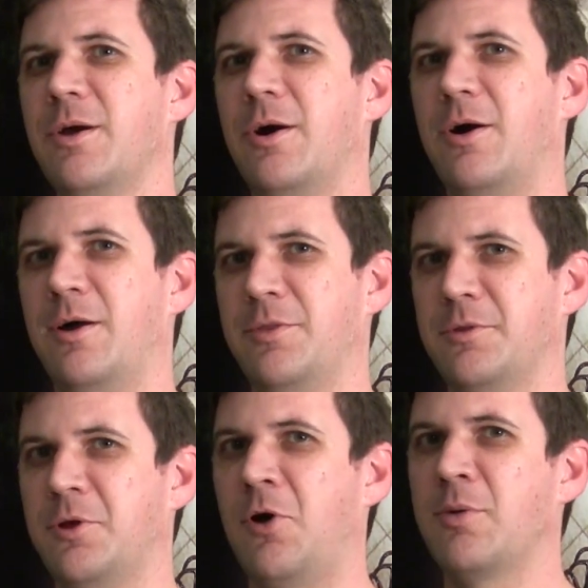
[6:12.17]
on the
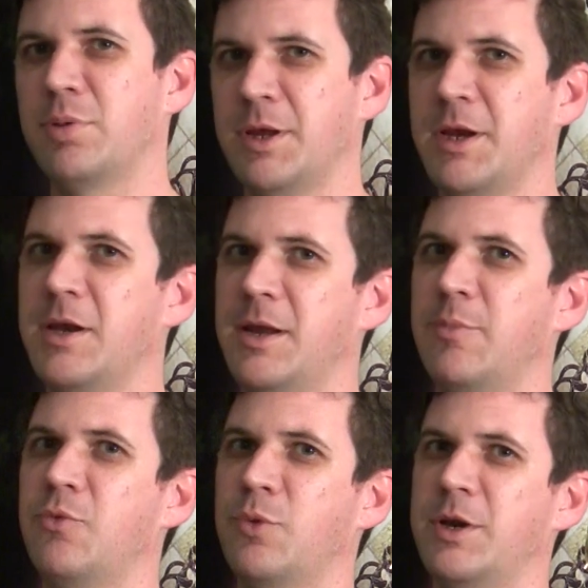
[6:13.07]
long bladed nibs
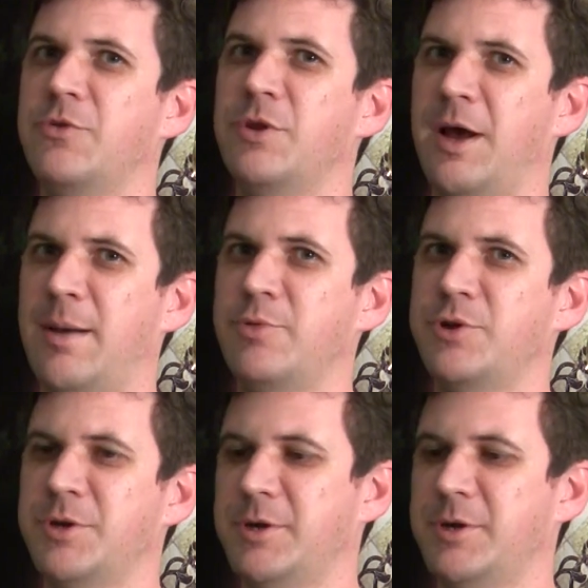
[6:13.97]
when it's an option.